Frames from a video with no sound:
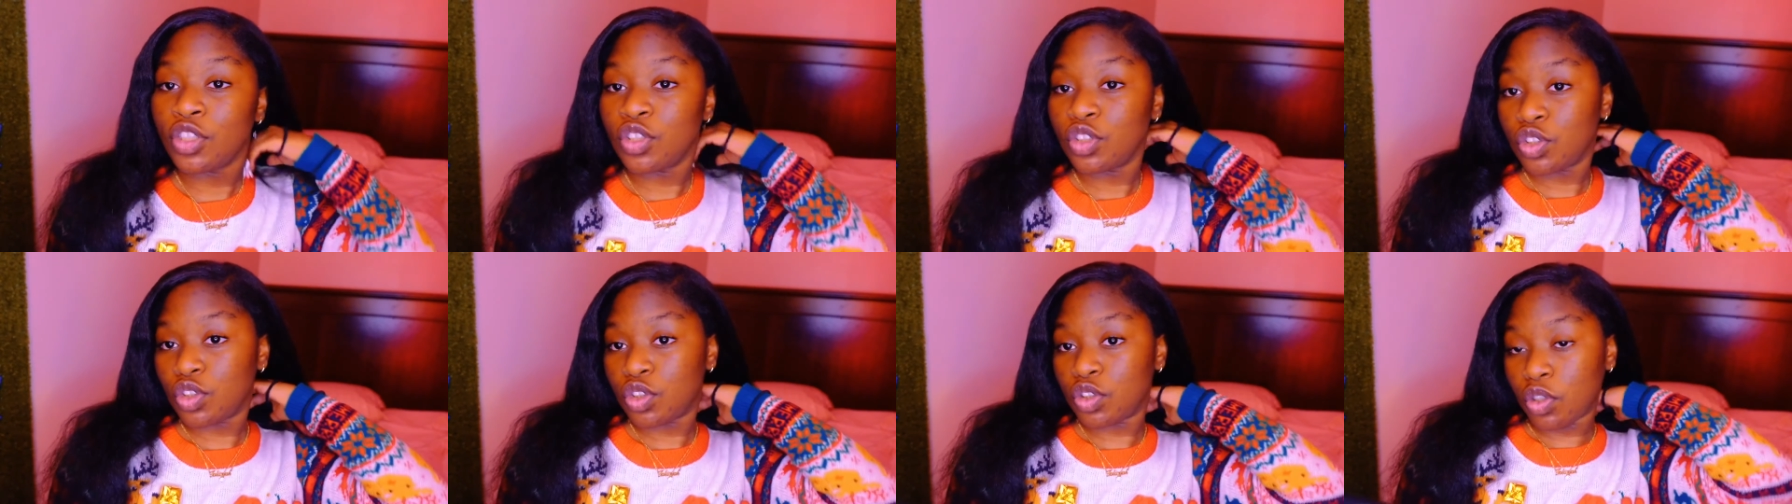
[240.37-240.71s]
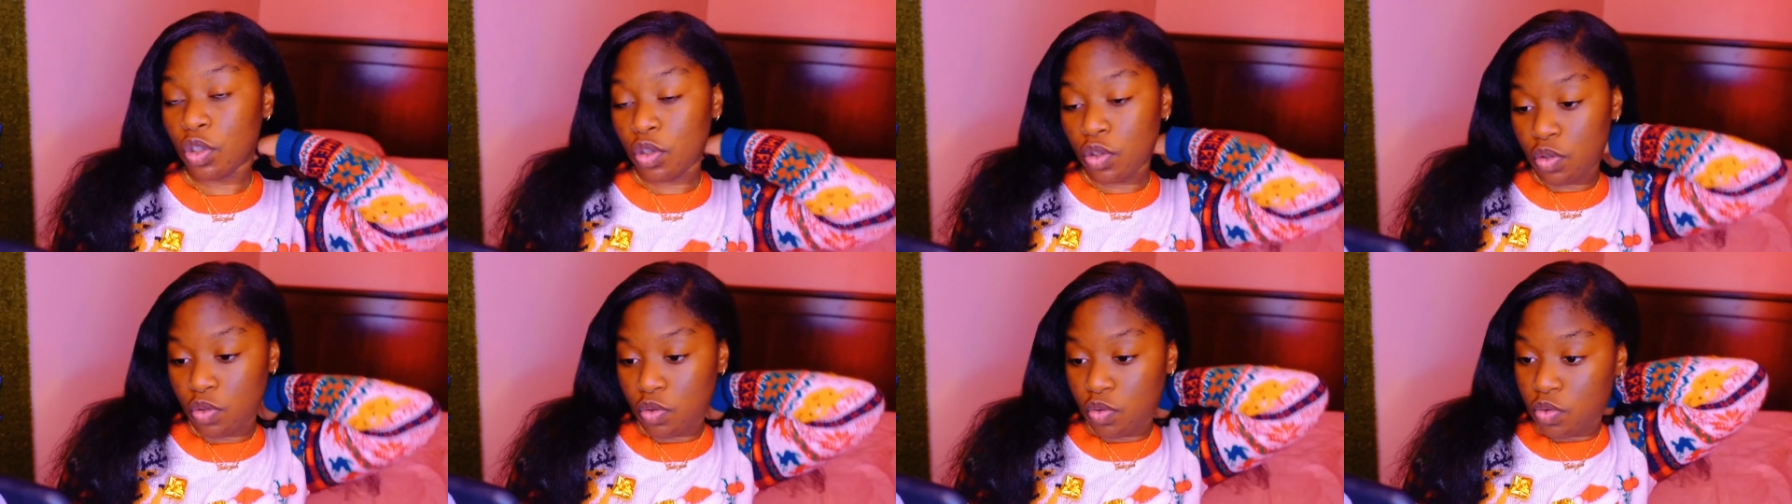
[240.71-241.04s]

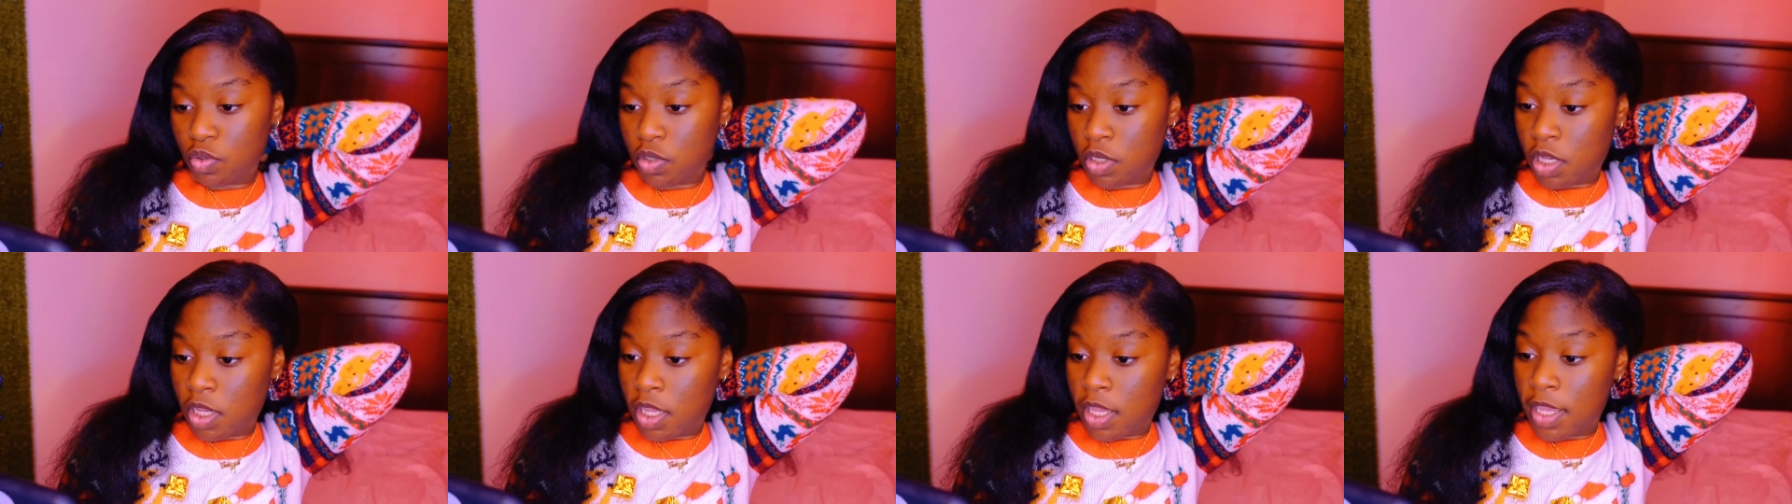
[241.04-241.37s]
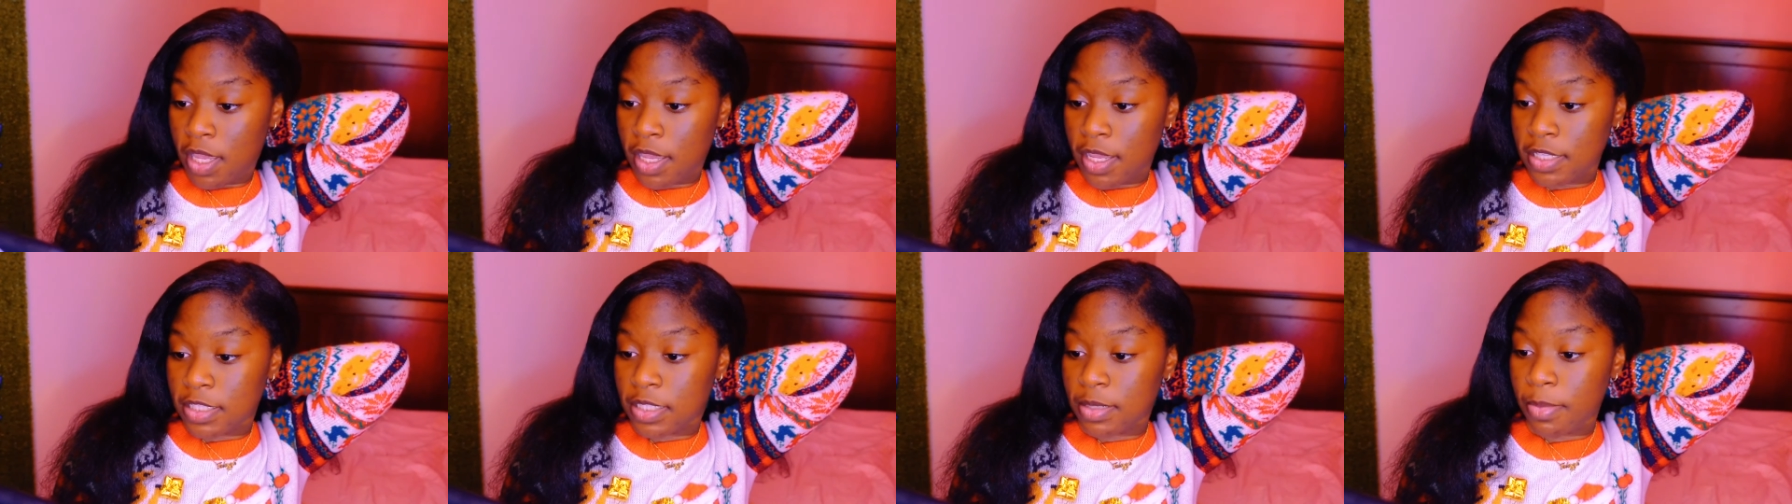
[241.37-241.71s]
So
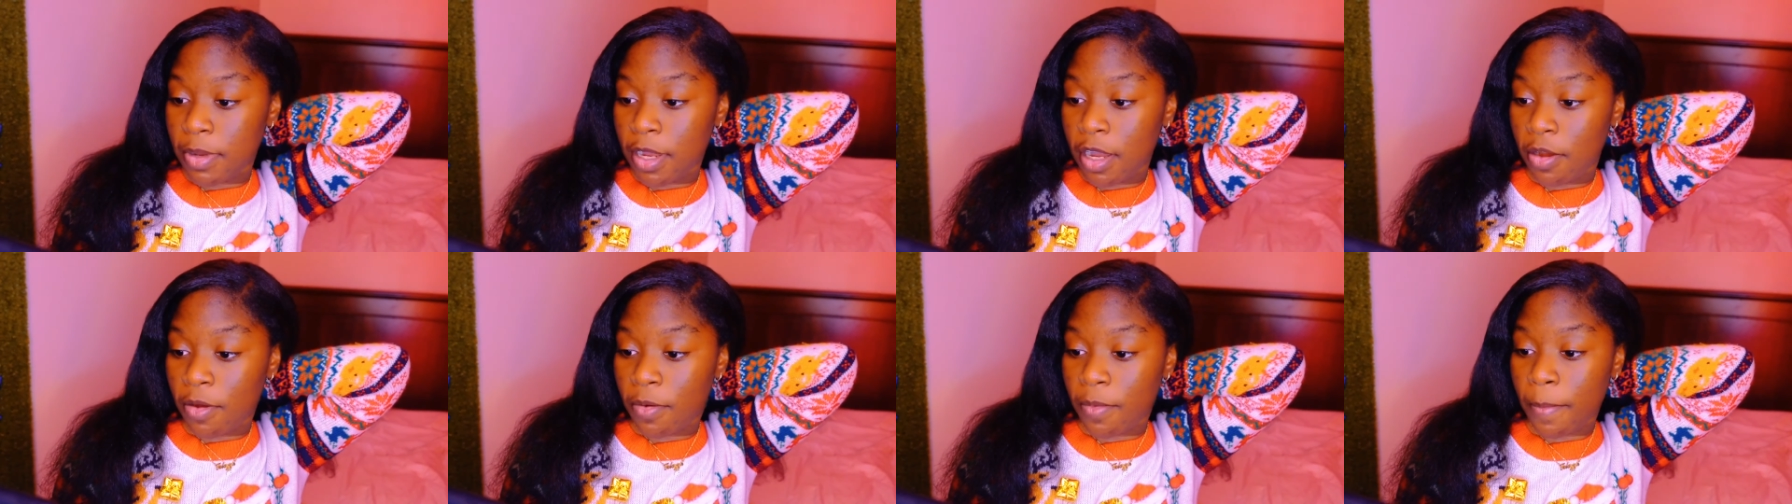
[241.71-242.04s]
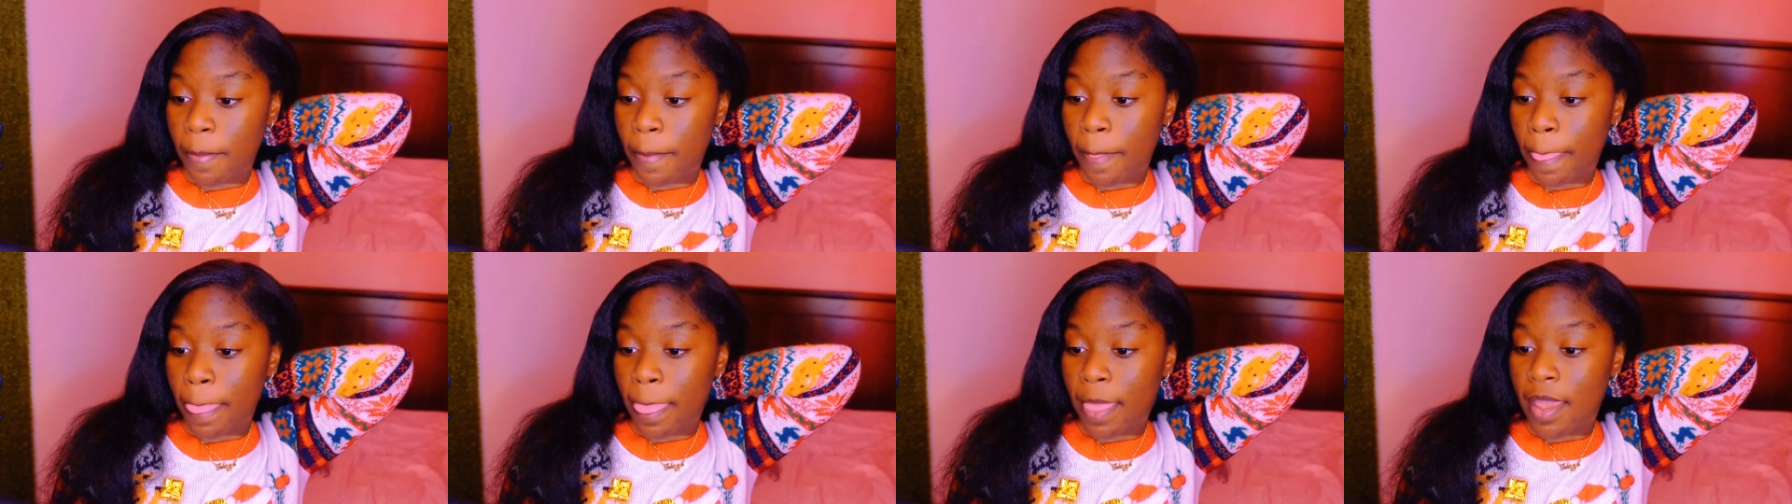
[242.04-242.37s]
it's about
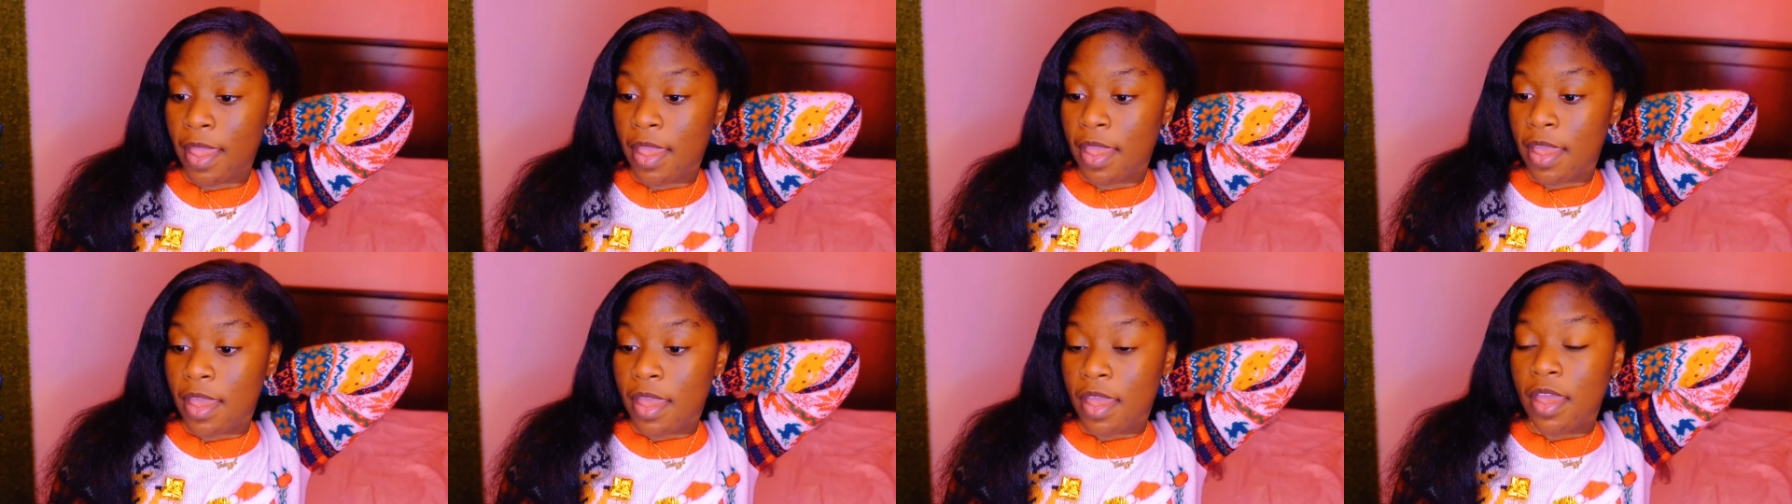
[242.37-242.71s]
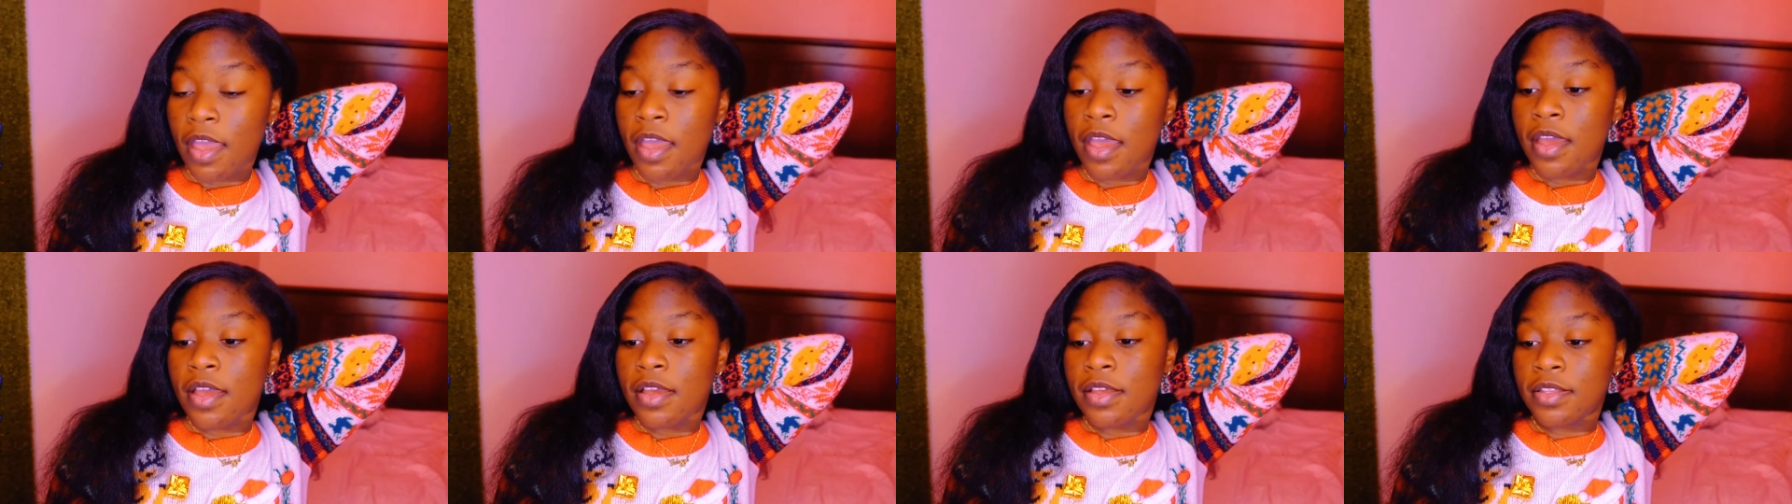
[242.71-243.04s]

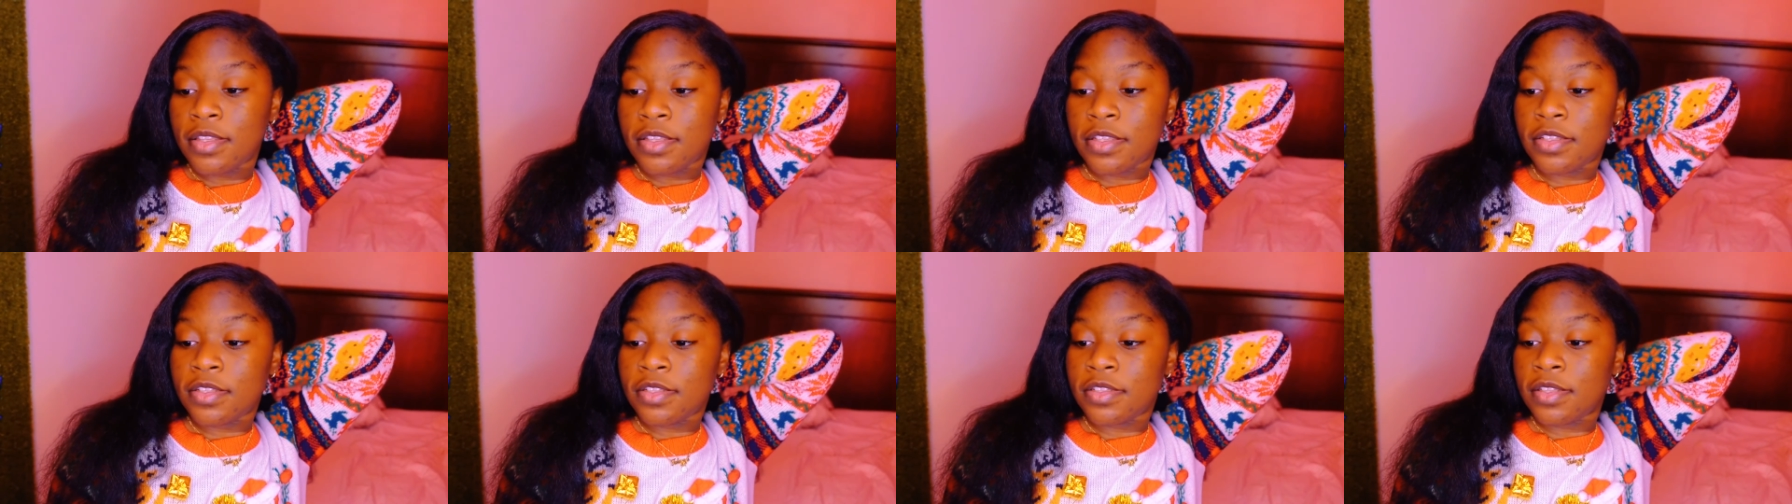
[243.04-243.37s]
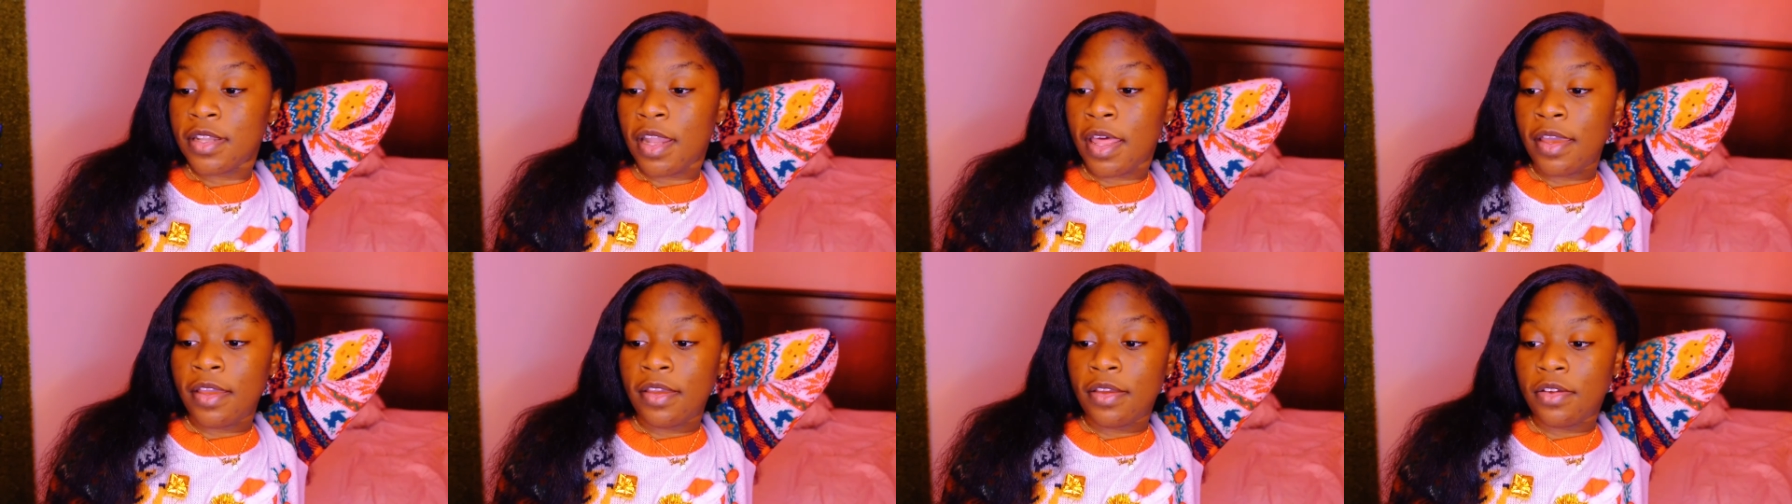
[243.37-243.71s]
this is
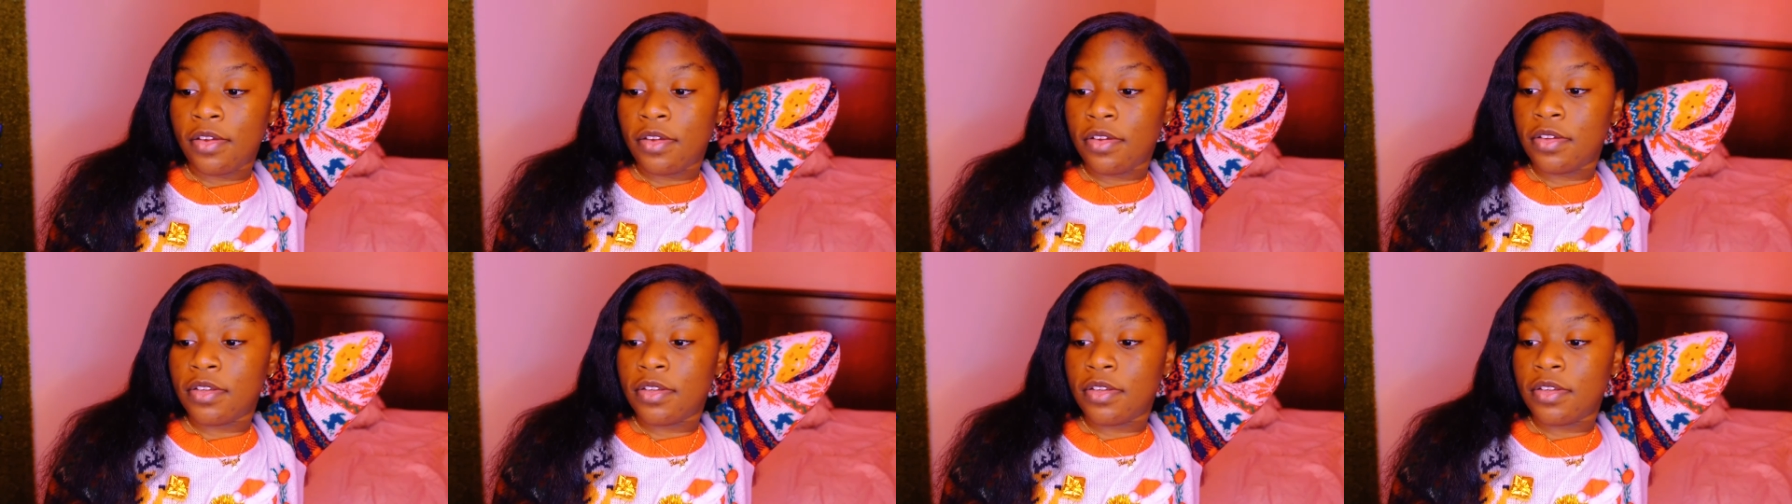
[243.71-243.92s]
like